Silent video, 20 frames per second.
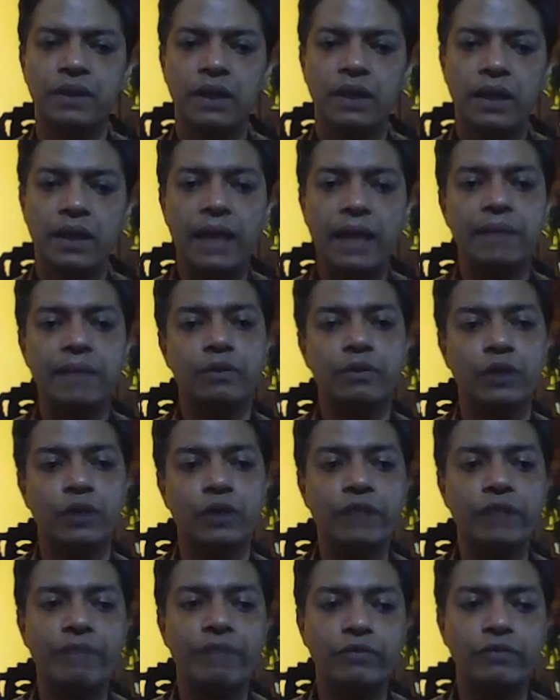Line number
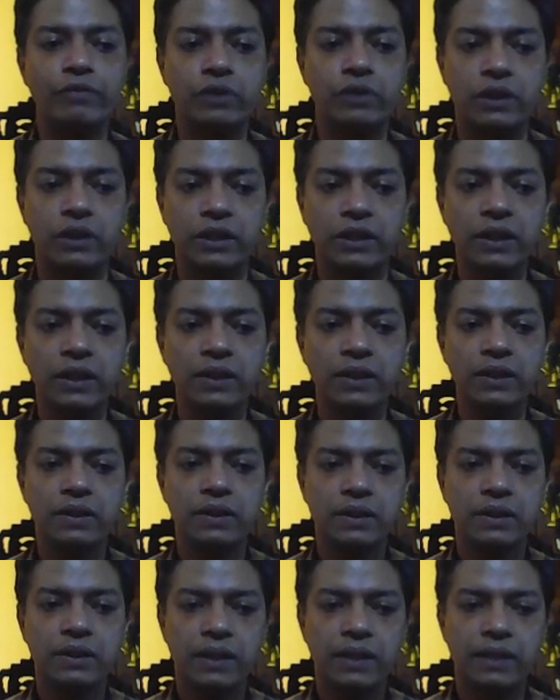25 to 30
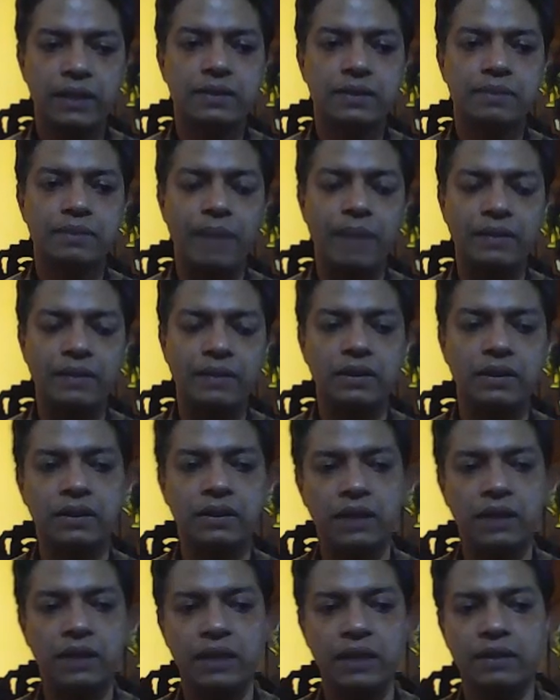is patterned
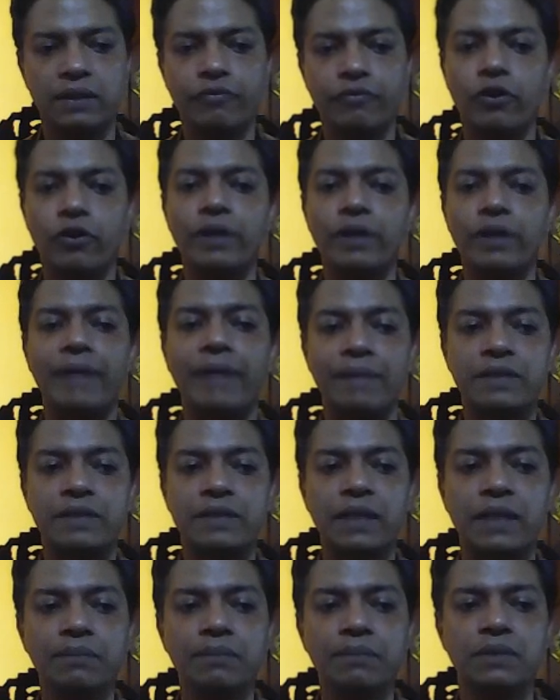in the following rhyme
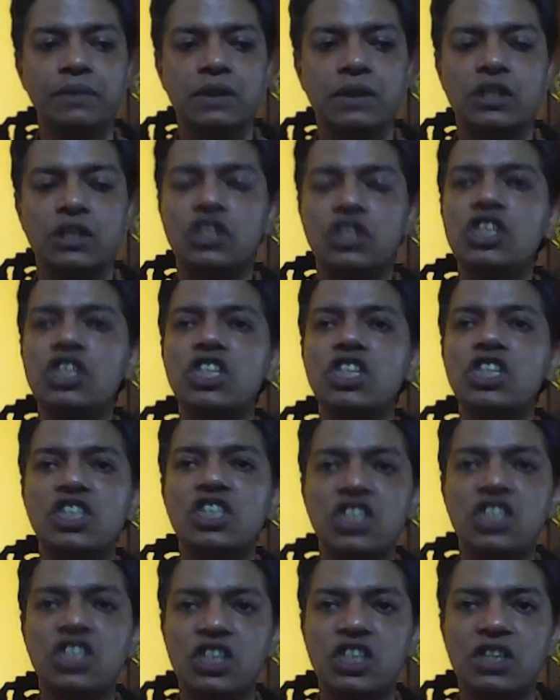scheme: G,
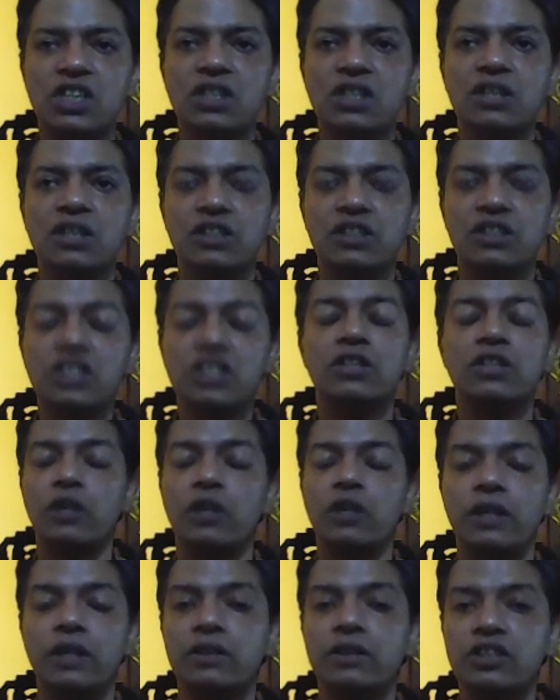
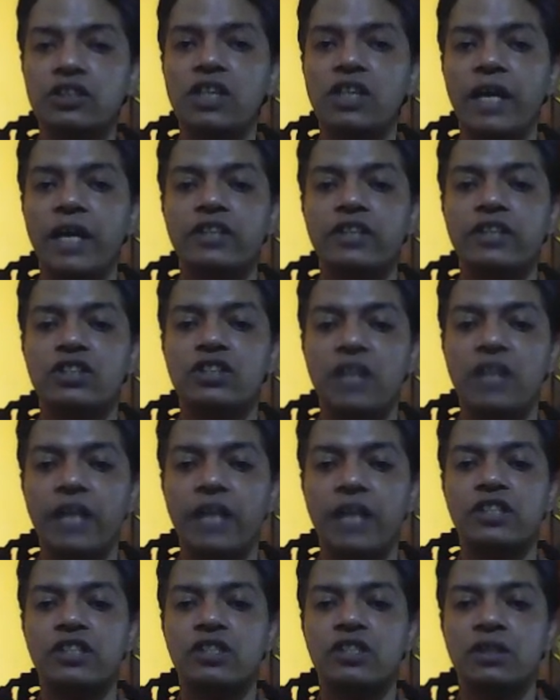H,
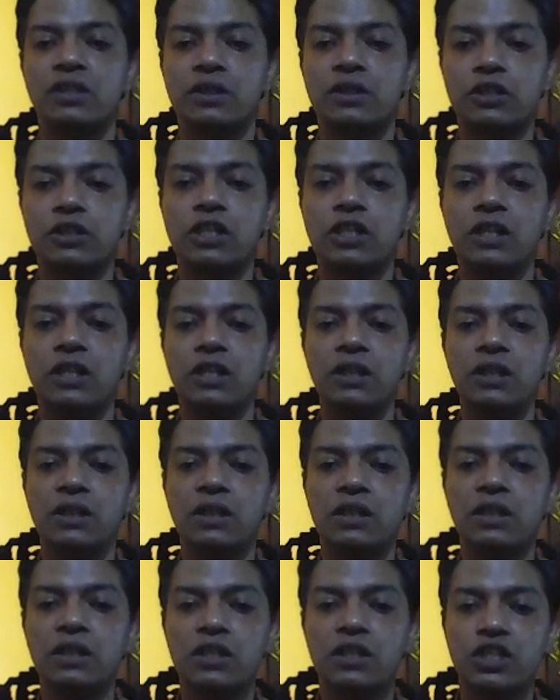H, G,
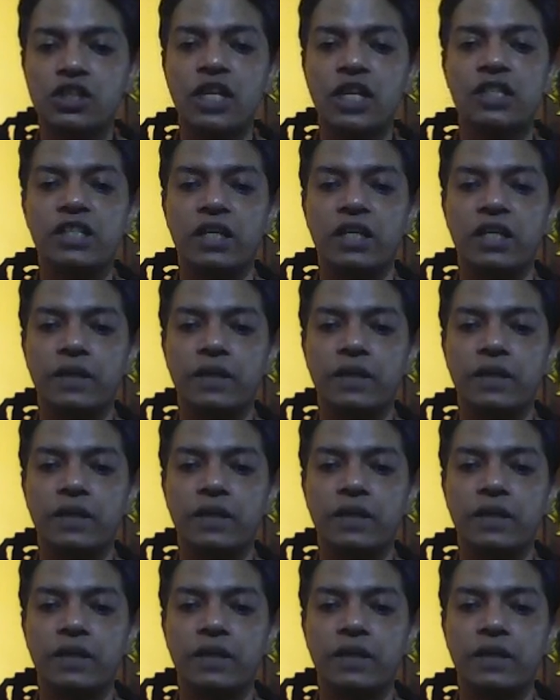J, J.